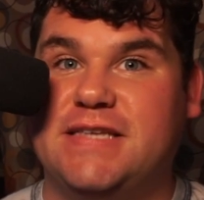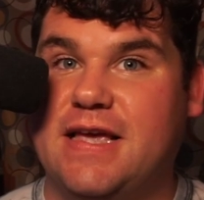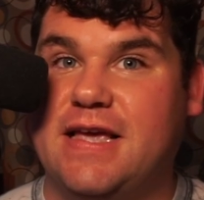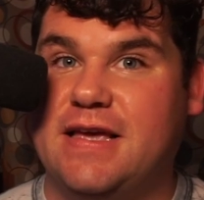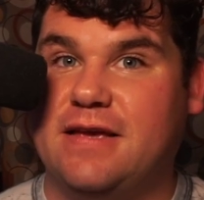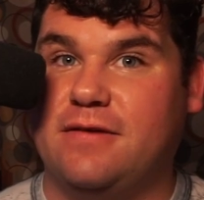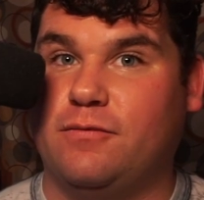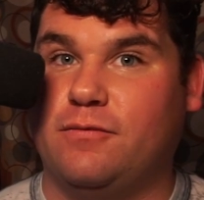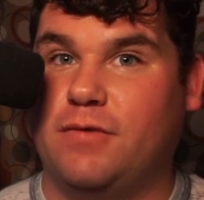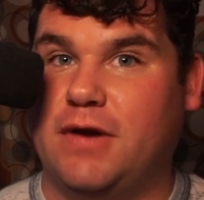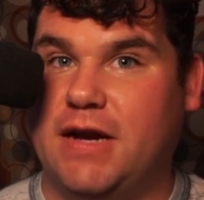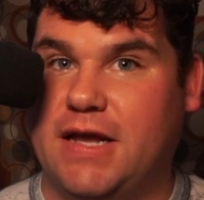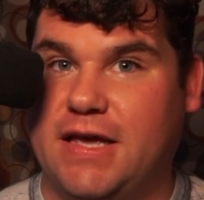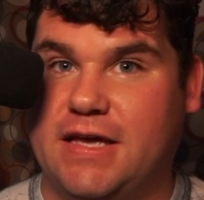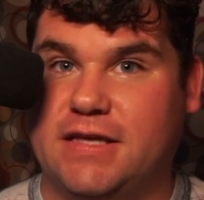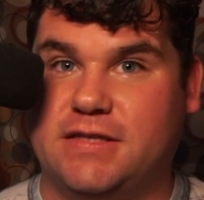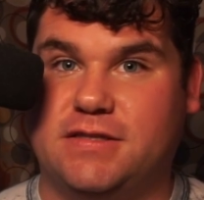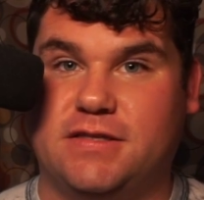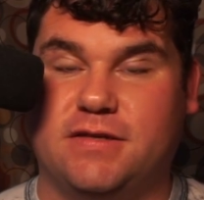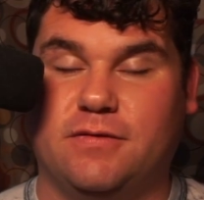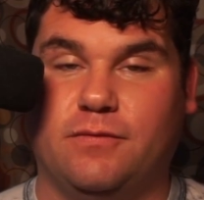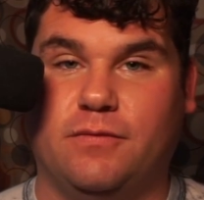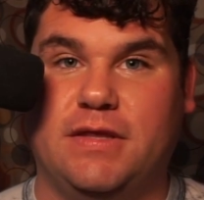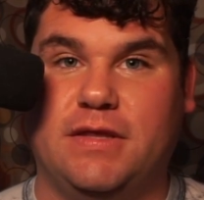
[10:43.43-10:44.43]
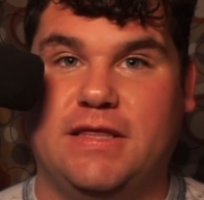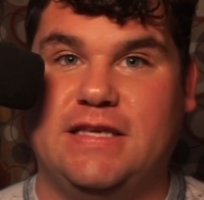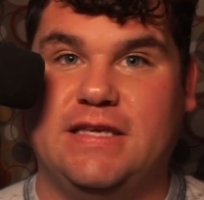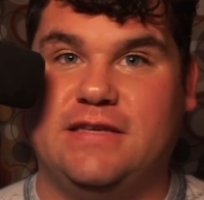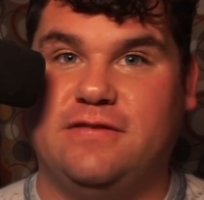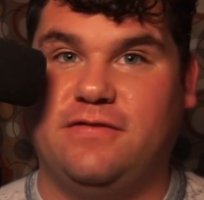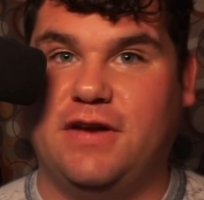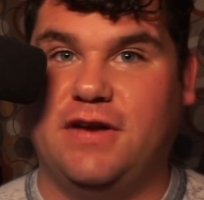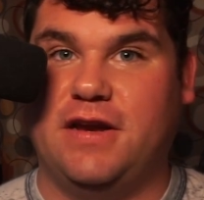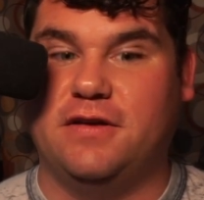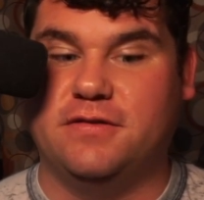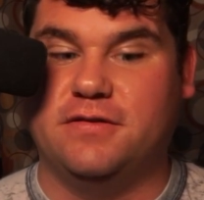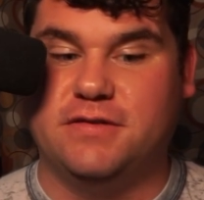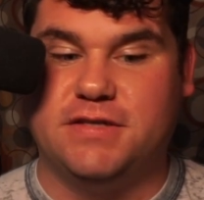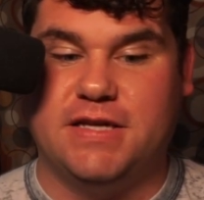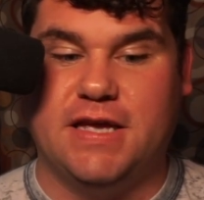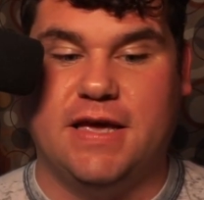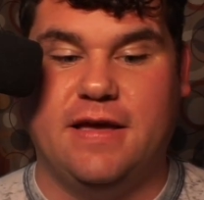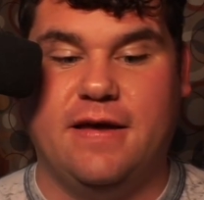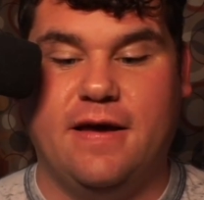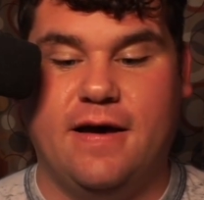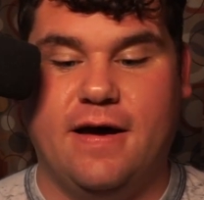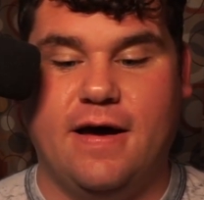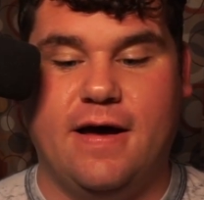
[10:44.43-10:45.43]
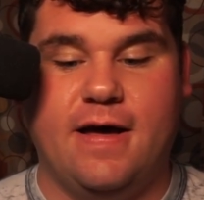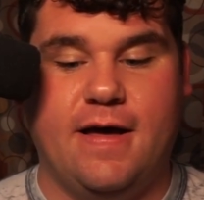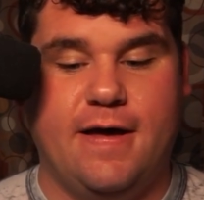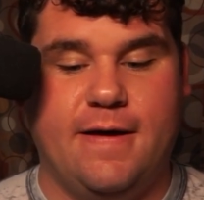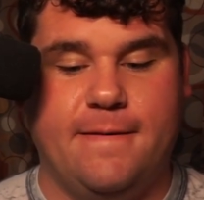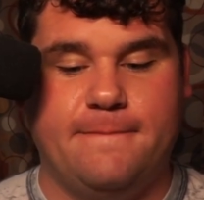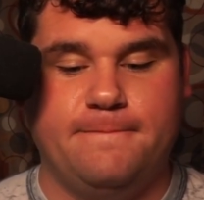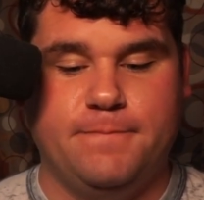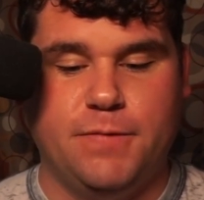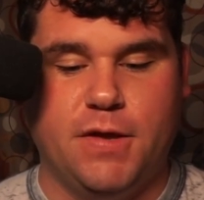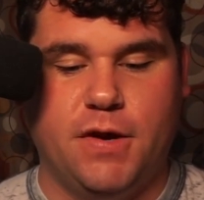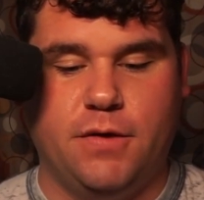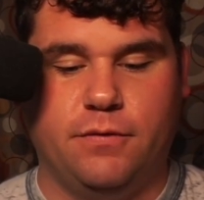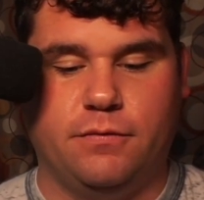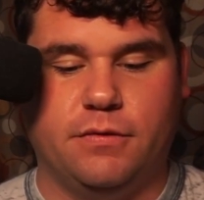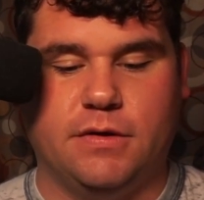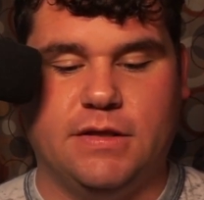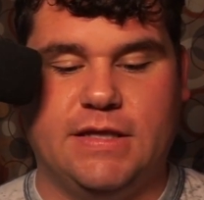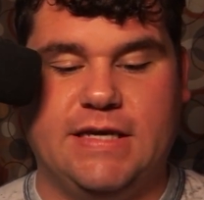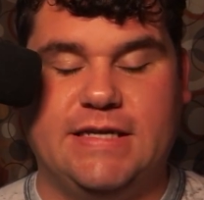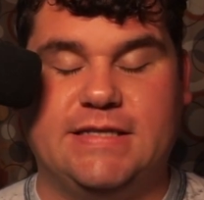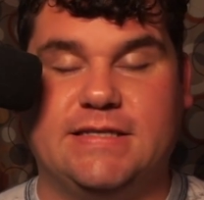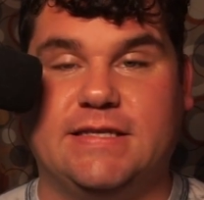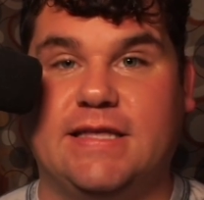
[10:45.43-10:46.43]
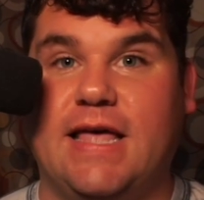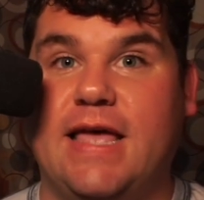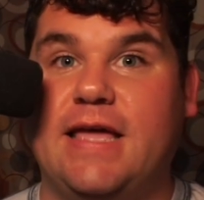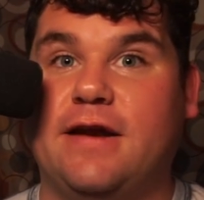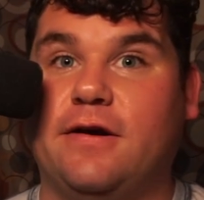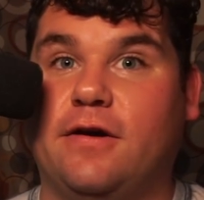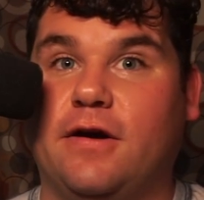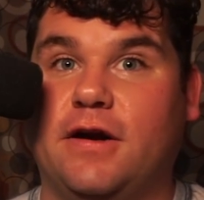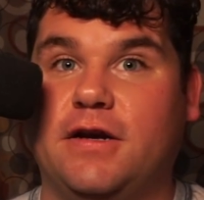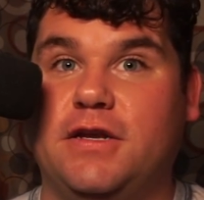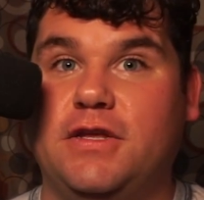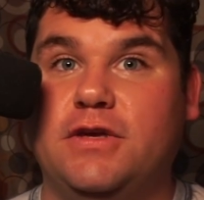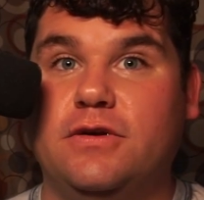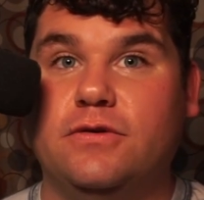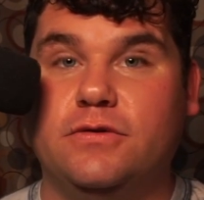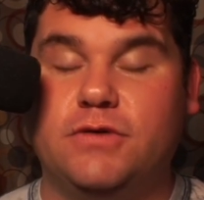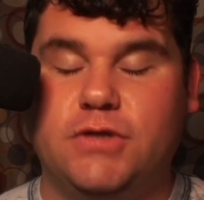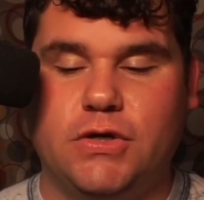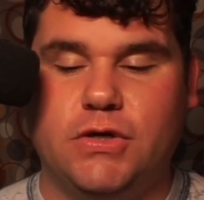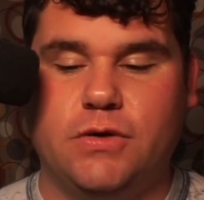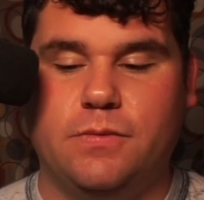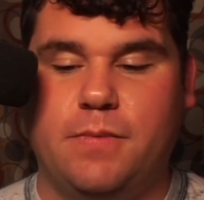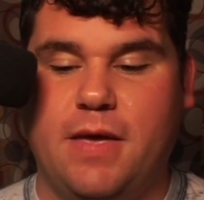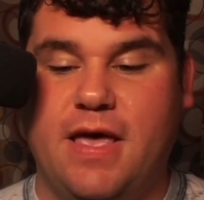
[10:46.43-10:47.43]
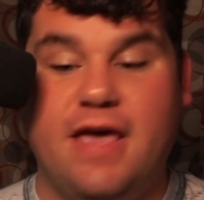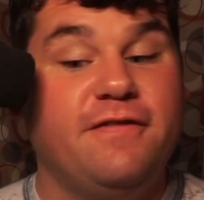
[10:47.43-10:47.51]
it when these videos get released later on YouTube.